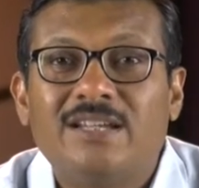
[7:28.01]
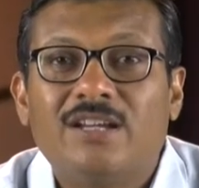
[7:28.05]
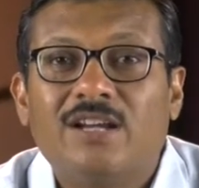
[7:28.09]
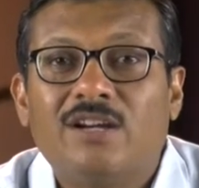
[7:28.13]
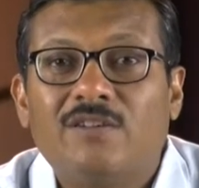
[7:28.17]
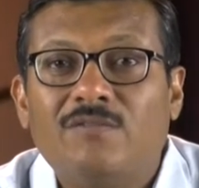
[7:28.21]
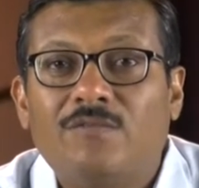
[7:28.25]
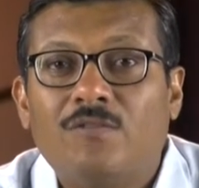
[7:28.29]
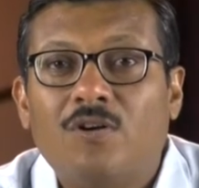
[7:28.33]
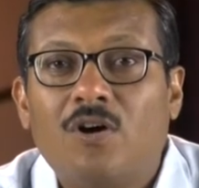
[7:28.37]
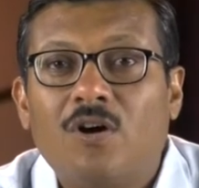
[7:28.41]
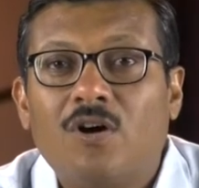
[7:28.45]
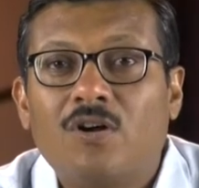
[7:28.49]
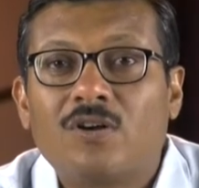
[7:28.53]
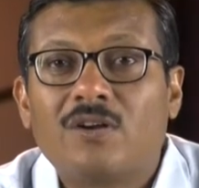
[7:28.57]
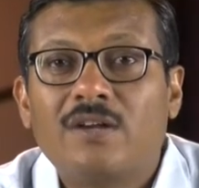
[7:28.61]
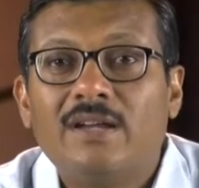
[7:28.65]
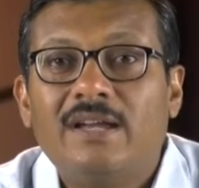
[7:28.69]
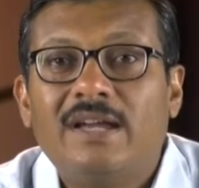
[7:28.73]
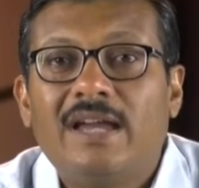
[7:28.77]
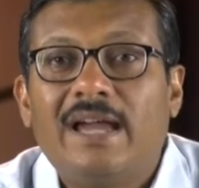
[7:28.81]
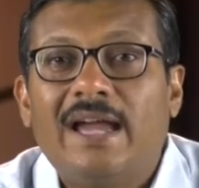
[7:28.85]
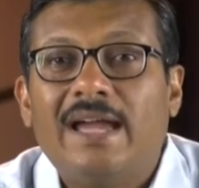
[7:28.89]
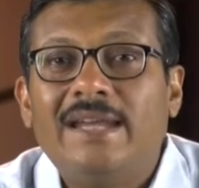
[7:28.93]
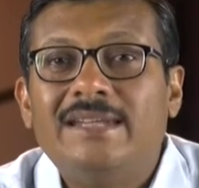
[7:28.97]
war
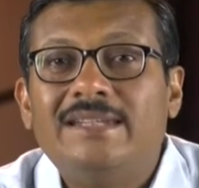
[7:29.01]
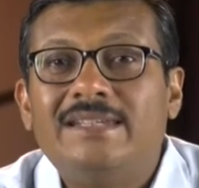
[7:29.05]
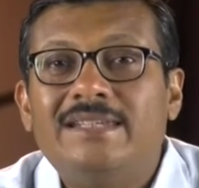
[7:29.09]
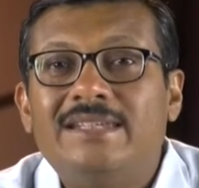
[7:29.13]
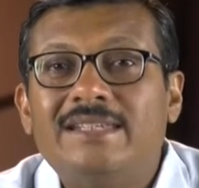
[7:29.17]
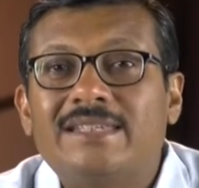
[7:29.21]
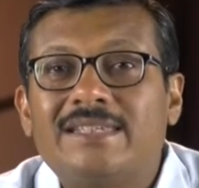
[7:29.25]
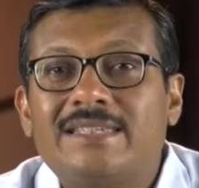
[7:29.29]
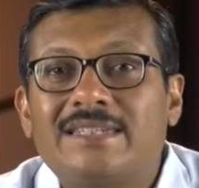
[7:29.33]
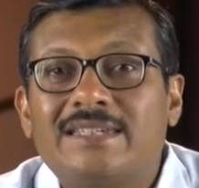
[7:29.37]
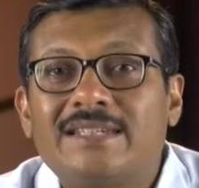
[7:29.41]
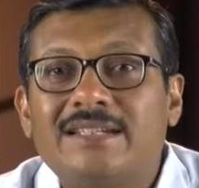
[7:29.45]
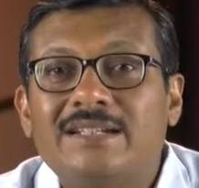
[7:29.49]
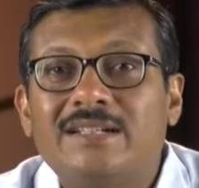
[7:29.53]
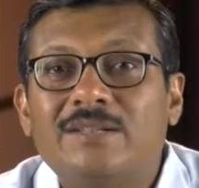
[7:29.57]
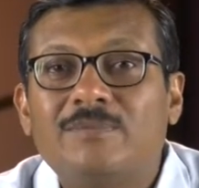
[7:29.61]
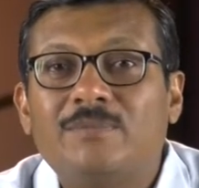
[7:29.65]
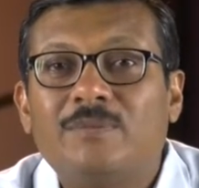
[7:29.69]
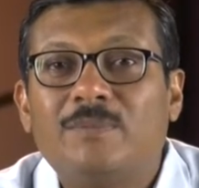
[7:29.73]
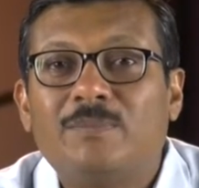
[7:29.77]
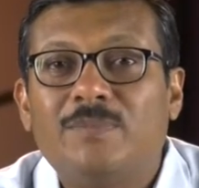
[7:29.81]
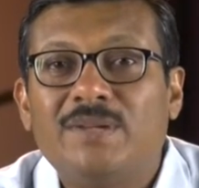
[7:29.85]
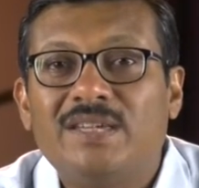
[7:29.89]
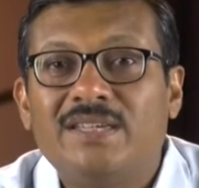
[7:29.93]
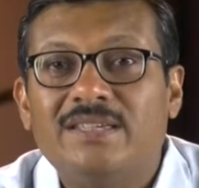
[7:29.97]
and
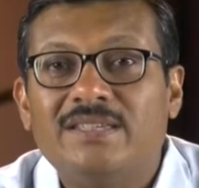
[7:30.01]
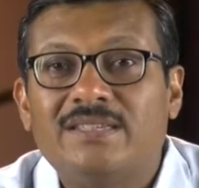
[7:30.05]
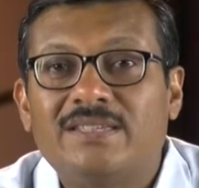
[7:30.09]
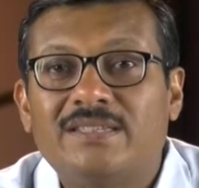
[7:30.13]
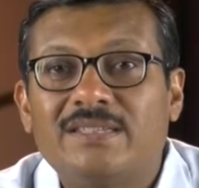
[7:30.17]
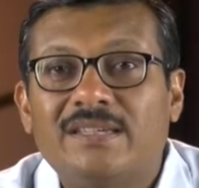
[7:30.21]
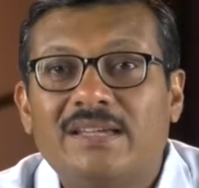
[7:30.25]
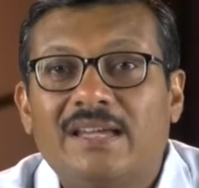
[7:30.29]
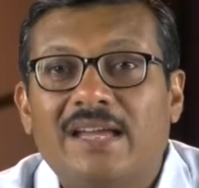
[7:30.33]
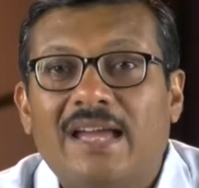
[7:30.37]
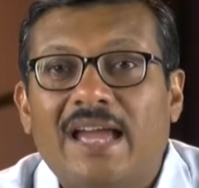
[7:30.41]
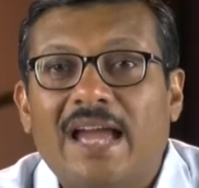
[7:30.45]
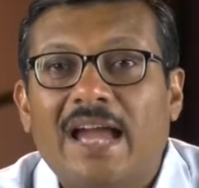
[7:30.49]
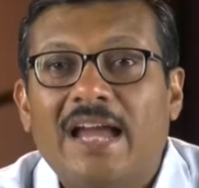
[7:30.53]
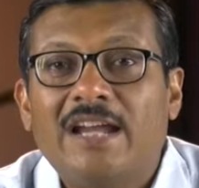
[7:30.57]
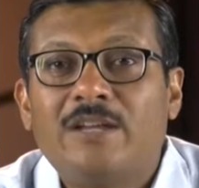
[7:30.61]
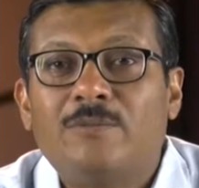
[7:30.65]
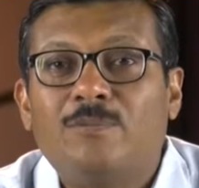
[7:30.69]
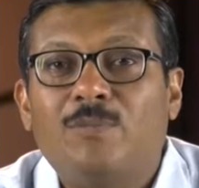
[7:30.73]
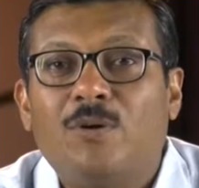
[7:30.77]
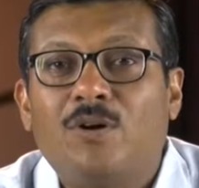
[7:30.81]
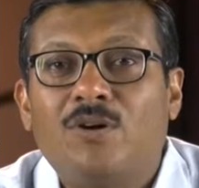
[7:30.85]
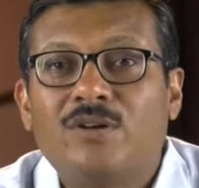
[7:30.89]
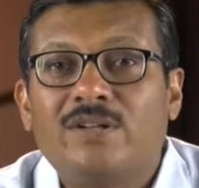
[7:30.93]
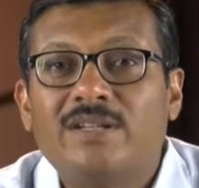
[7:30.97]
disturbed peace at
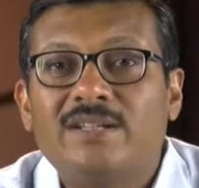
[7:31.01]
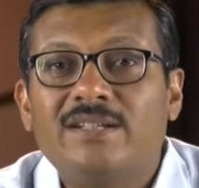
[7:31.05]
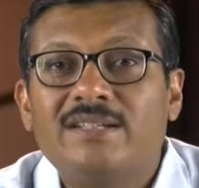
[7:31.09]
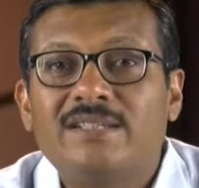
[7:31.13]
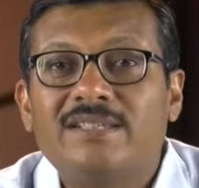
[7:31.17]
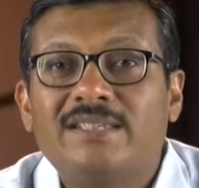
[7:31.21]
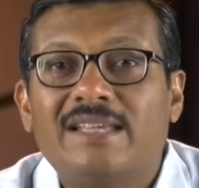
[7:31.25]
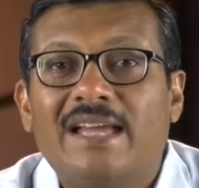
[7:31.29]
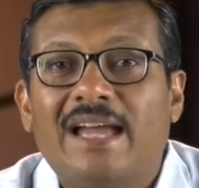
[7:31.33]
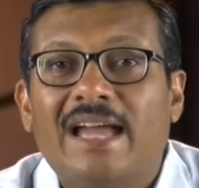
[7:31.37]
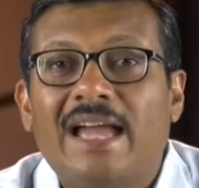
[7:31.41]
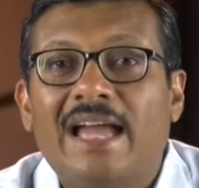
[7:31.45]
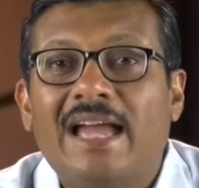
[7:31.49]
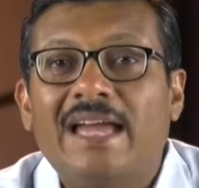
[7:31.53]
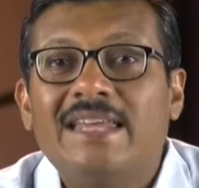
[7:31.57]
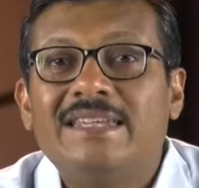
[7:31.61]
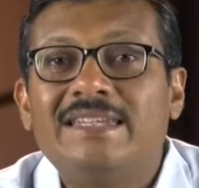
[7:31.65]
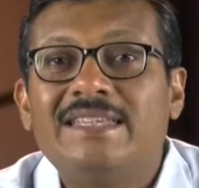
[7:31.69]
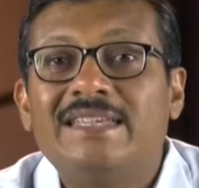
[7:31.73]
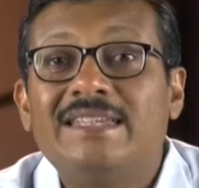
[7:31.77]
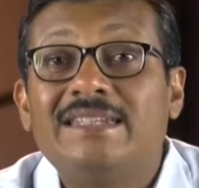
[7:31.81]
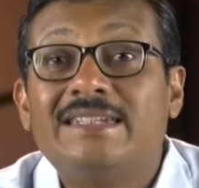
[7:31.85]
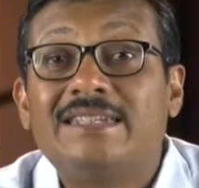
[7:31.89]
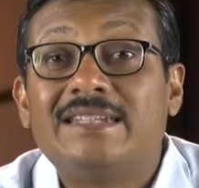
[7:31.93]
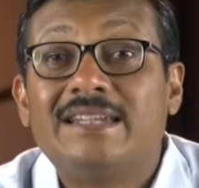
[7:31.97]
borders and
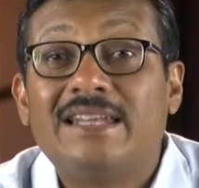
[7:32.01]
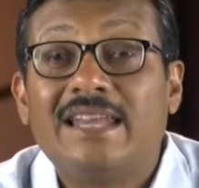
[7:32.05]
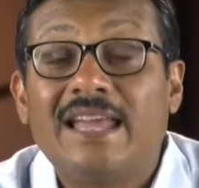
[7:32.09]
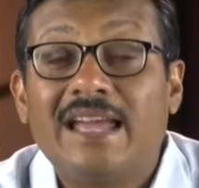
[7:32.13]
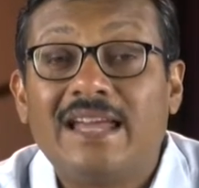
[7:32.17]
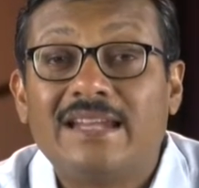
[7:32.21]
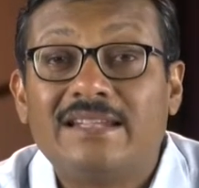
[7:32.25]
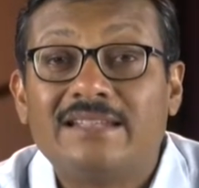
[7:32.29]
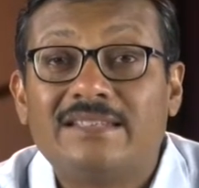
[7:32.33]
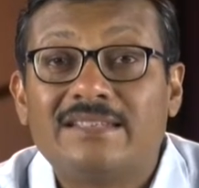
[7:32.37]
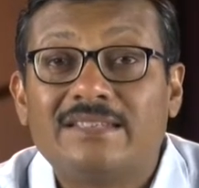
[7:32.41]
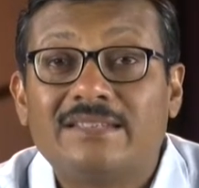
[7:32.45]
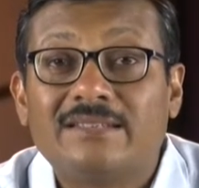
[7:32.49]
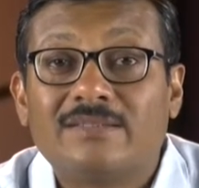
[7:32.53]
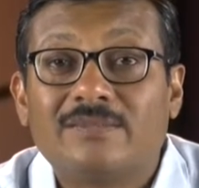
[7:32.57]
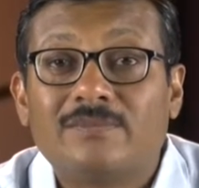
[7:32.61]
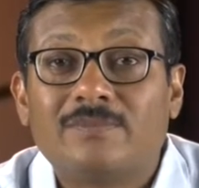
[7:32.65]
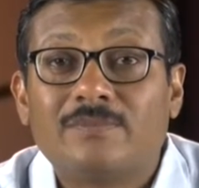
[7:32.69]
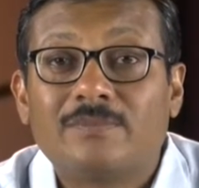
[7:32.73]
hinterlands.